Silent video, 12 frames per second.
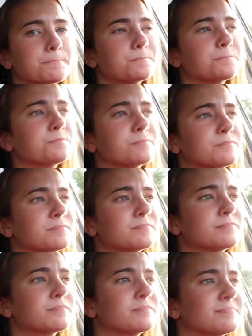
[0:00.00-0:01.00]

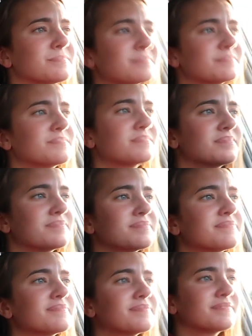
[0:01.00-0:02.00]

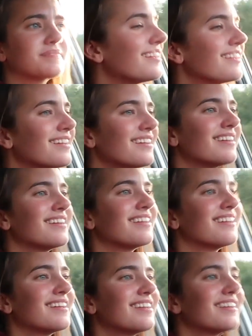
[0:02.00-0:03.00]

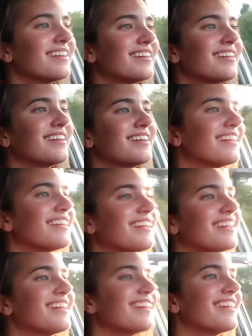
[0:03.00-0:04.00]

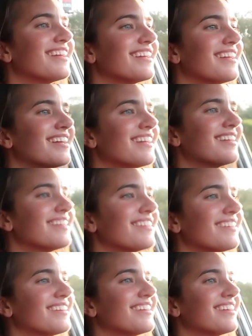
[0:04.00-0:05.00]

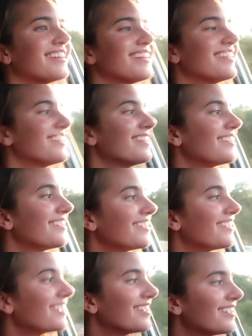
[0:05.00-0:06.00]

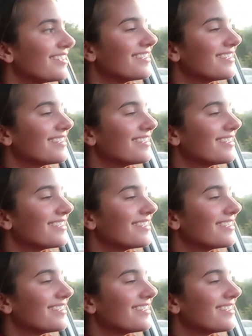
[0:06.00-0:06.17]
(silent)